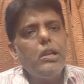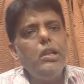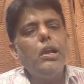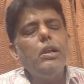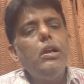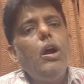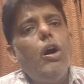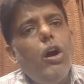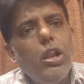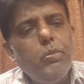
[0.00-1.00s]
Clear?
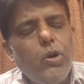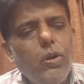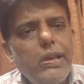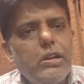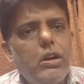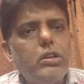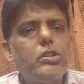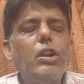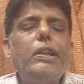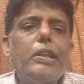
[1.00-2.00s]
All borrowing
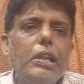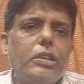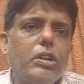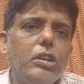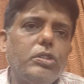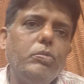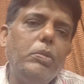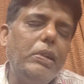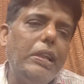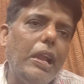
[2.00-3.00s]
cost or interest cost
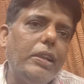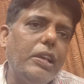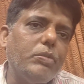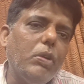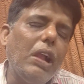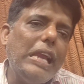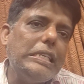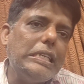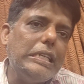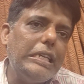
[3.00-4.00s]
will be dealt as per
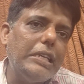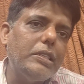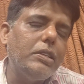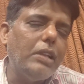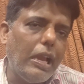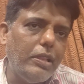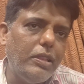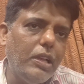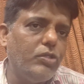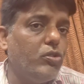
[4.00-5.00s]
ICDS 9.
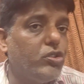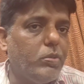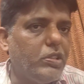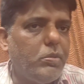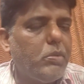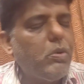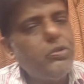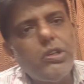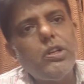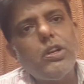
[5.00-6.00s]
There is no specific
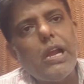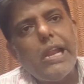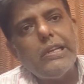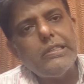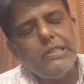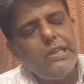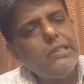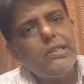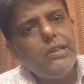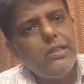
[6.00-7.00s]
provision under
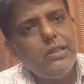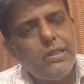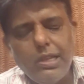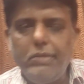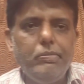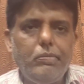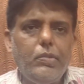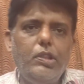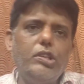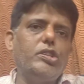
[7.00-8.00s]
ICDS 3.
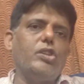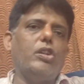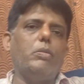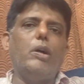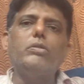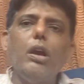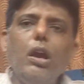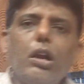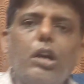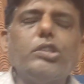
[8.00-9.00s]
This is all about
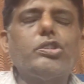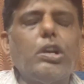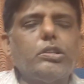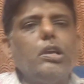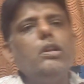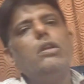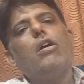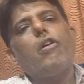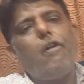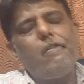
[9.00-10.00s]
construction
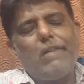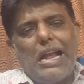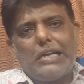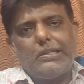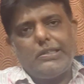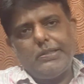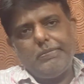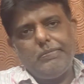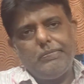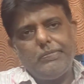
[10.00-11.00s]
contracts.